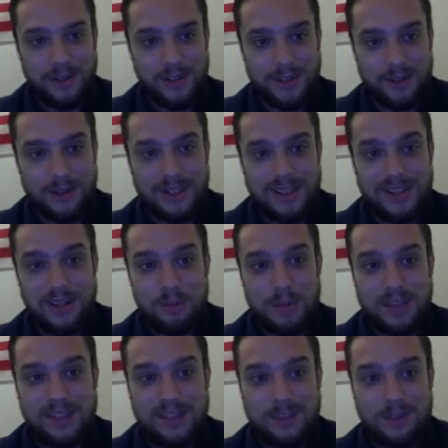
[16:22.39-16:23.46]
So it's in their
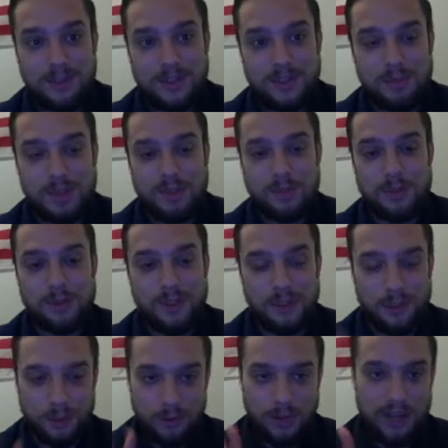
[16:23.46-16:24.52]
best interest to make sure that
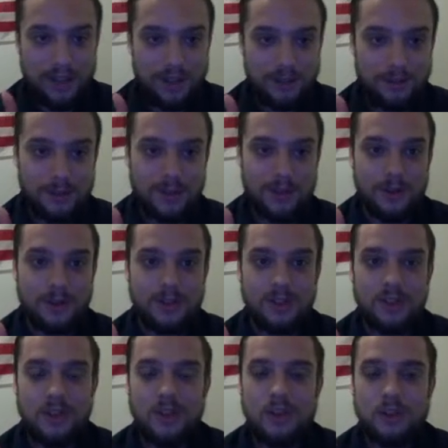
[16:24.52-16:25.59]
you get good
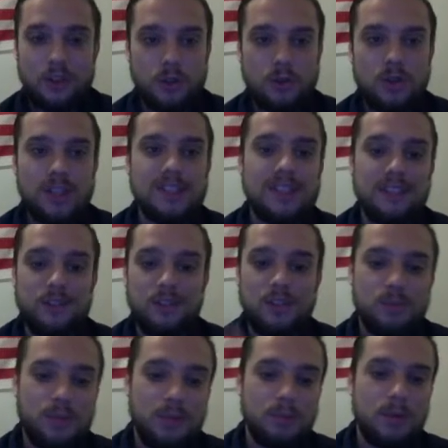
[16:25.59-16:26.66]
results so you continue to
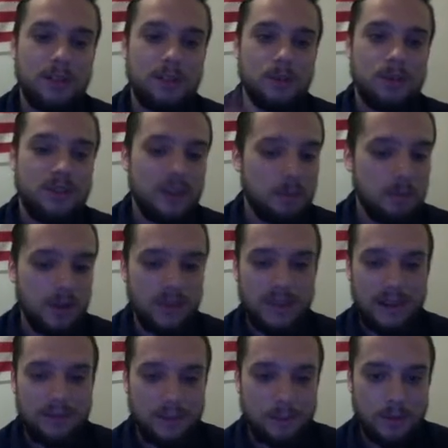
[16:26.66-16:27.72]
spend money with them month
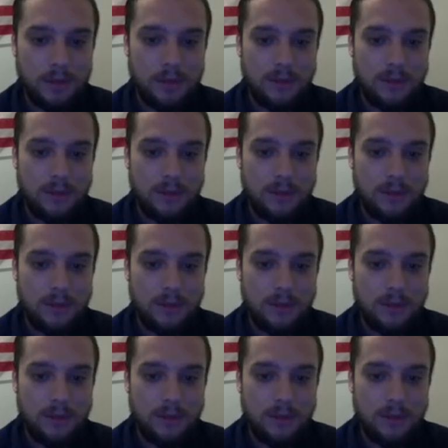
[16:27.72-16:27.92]
after month.